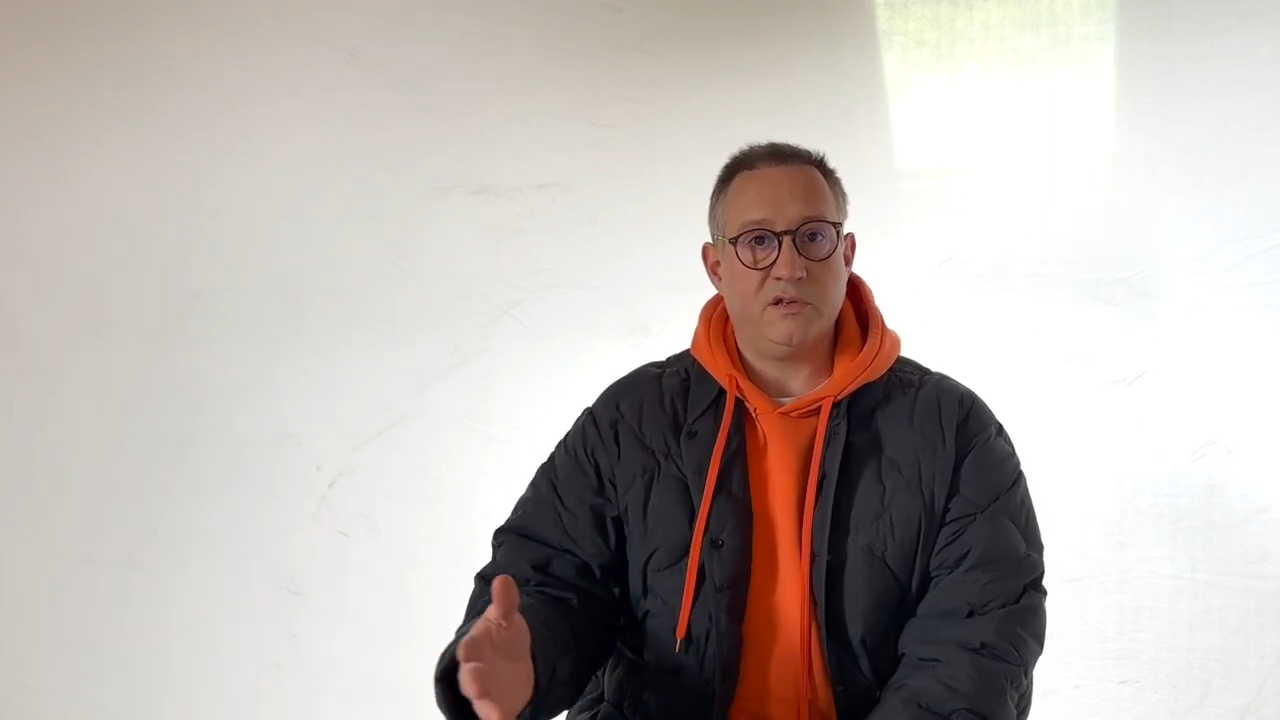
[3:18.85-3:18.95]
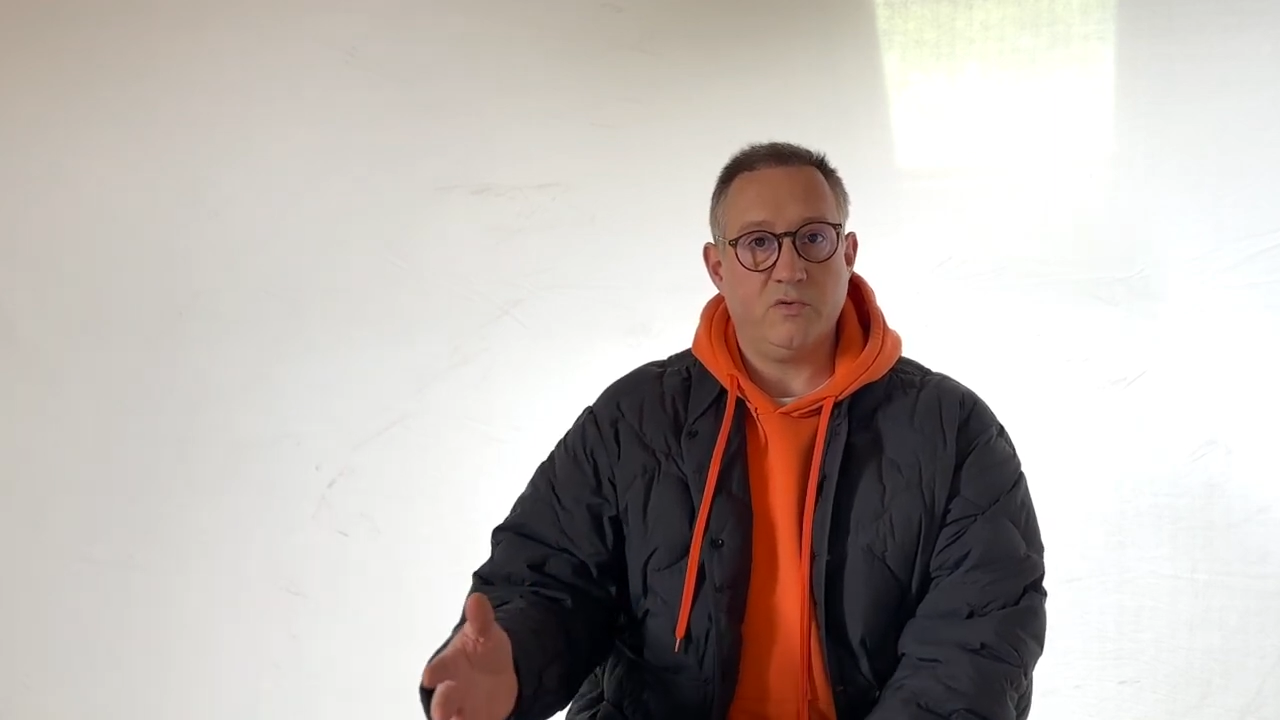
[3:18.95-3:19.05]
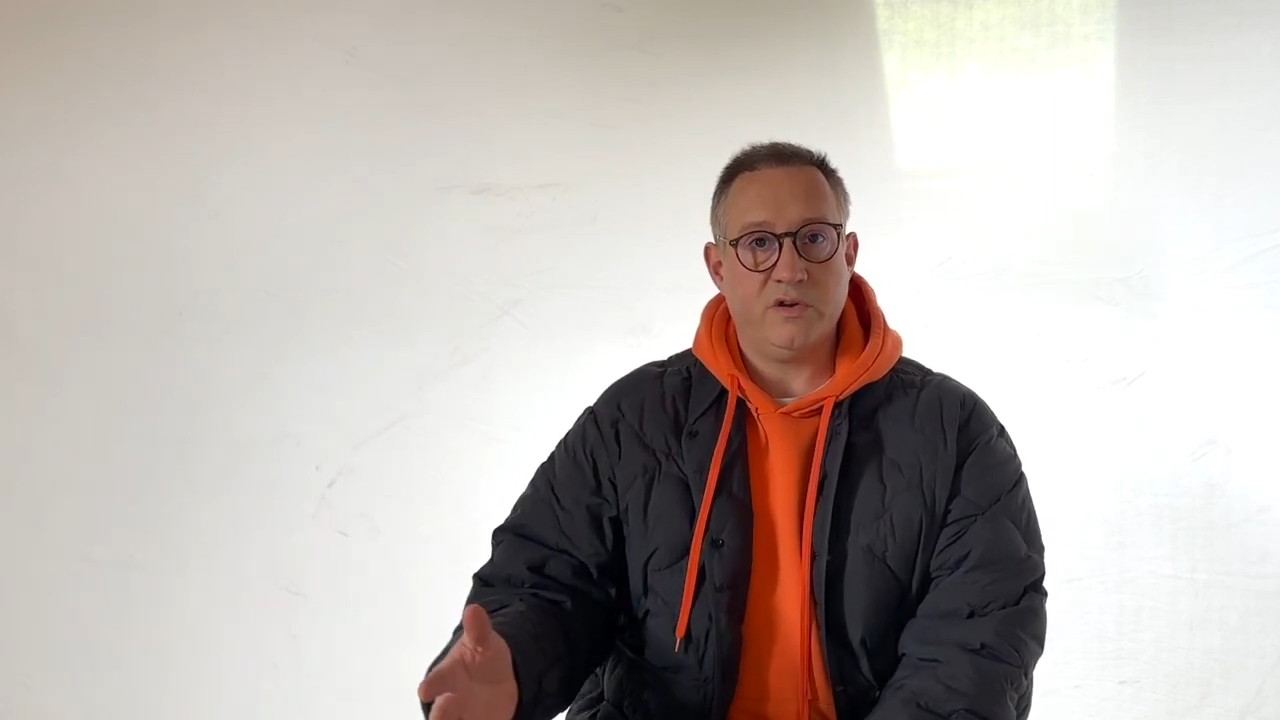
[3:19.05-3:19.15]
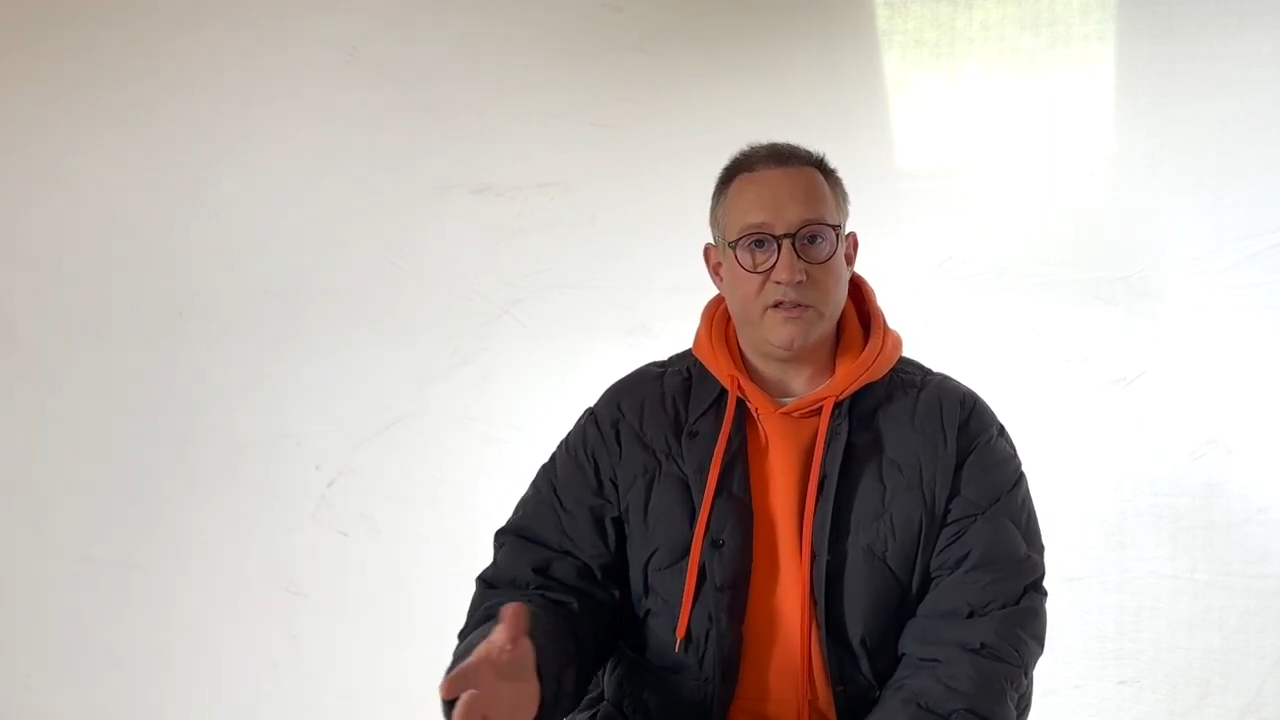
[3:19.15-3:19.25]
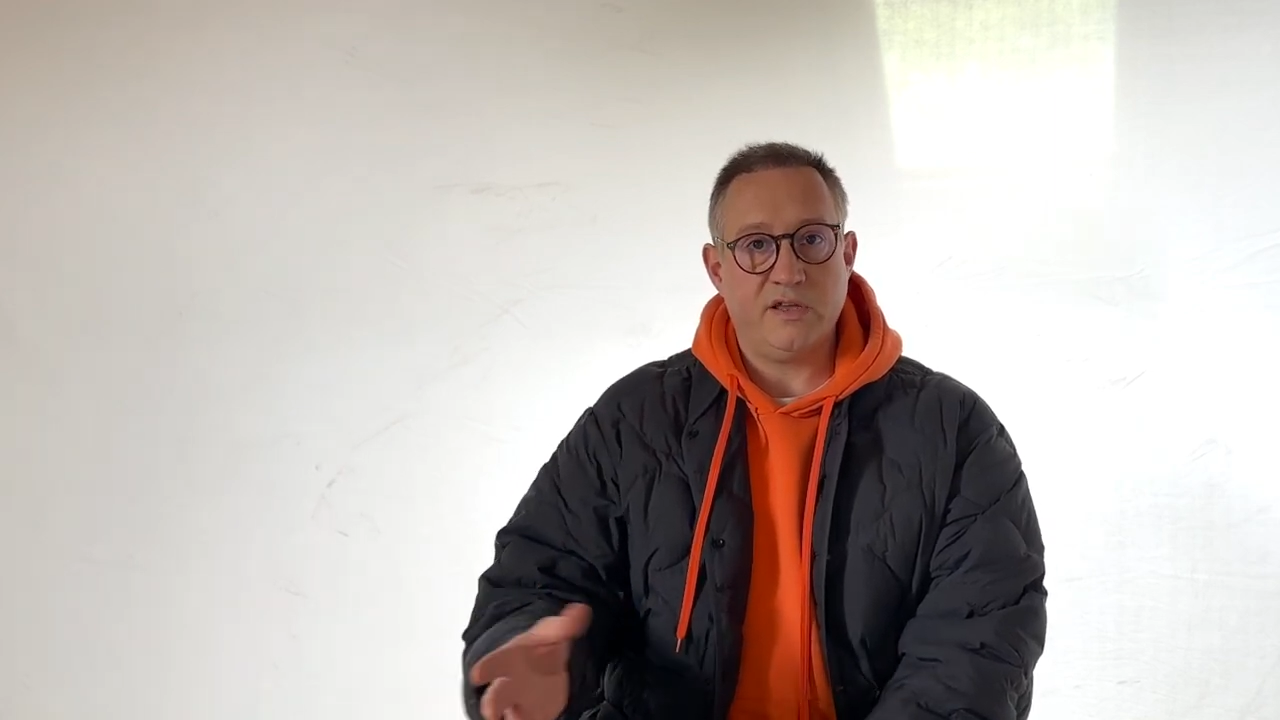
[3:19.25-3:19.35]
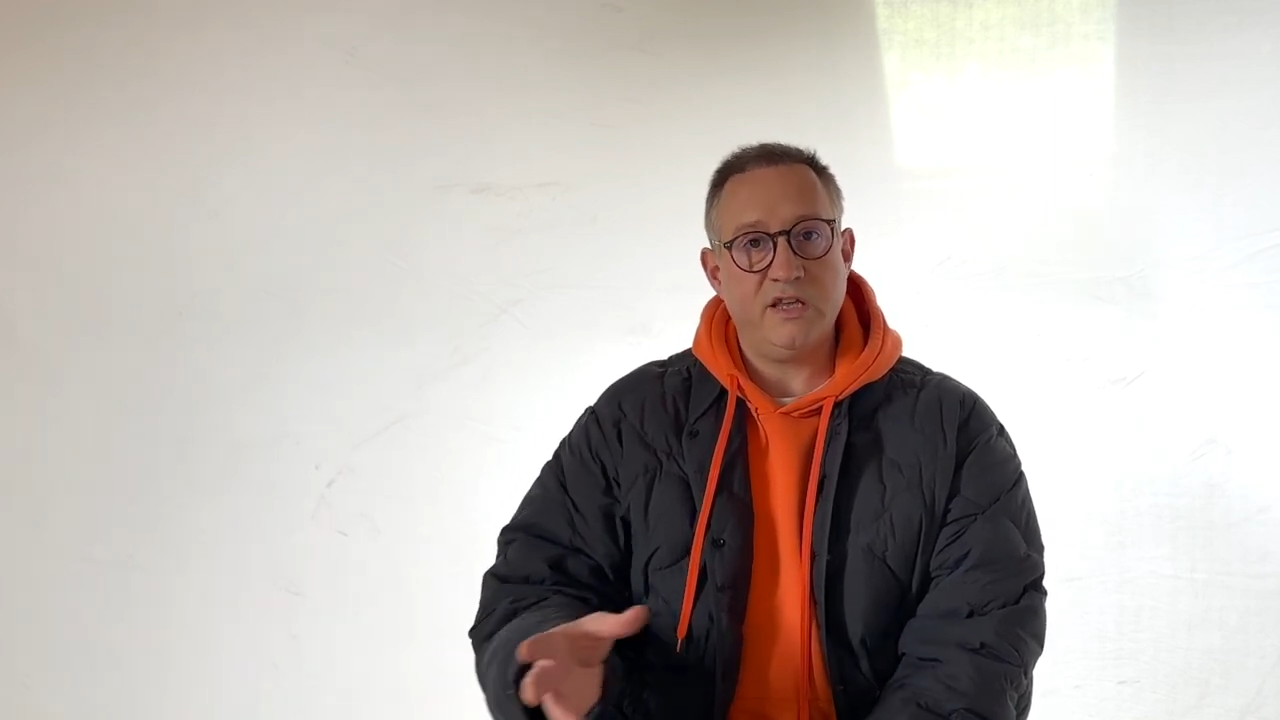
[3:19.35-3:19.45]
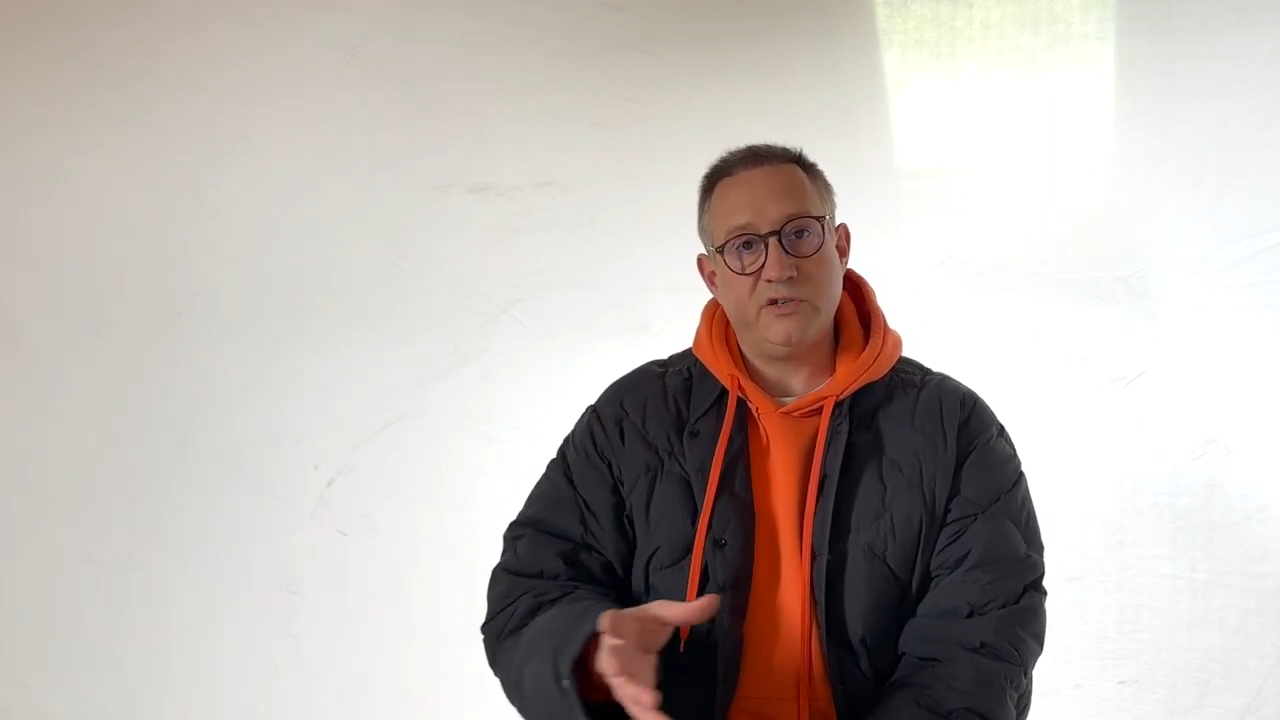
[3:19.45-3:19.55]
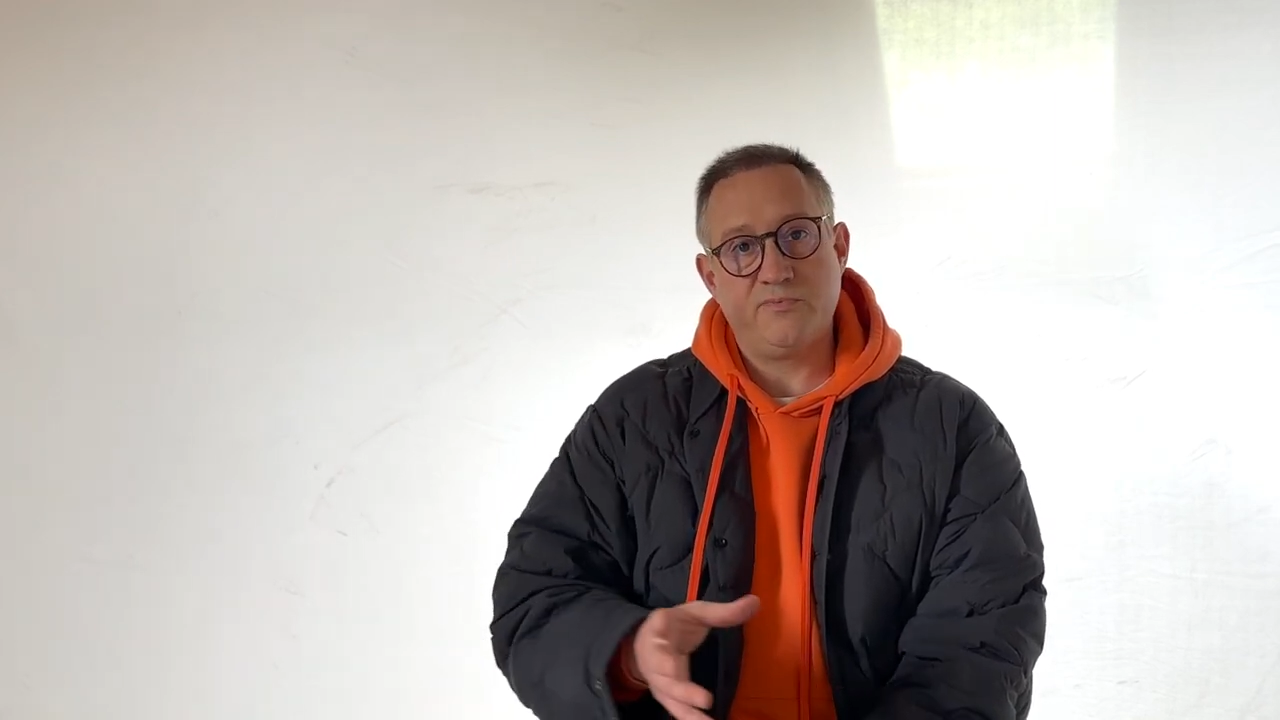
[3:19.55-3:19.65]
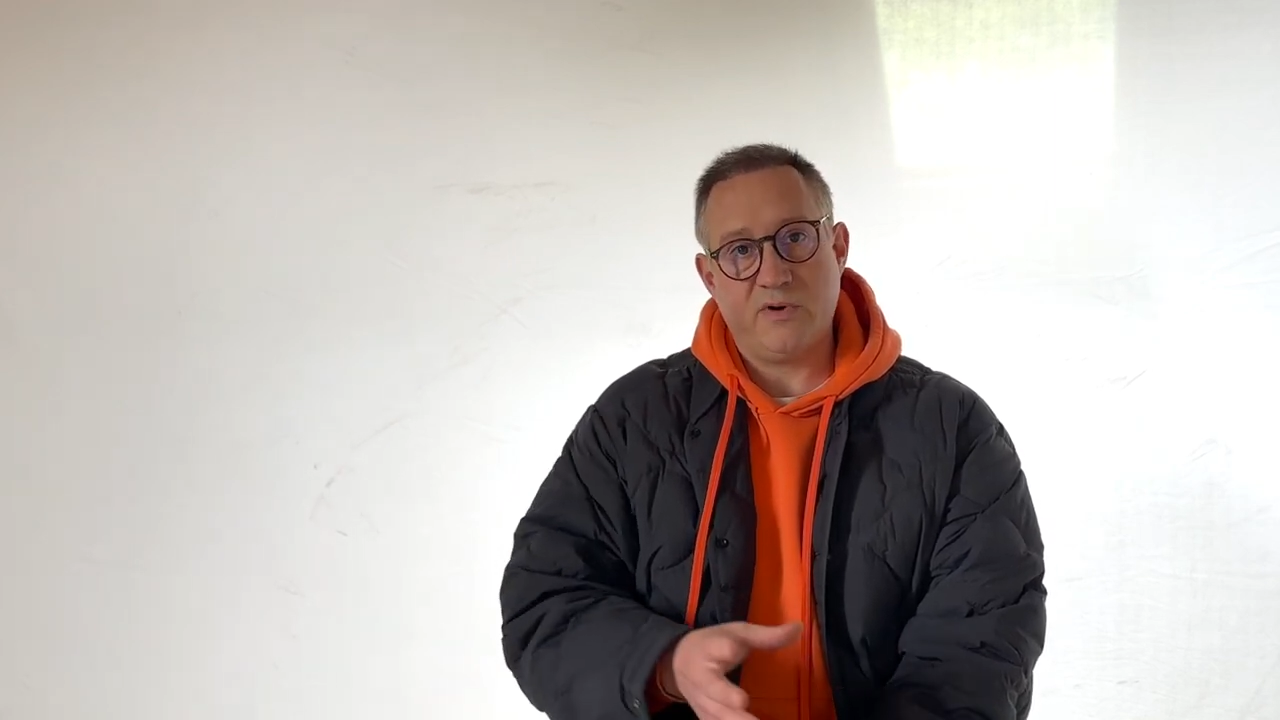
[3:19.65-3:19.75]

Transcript: to another, each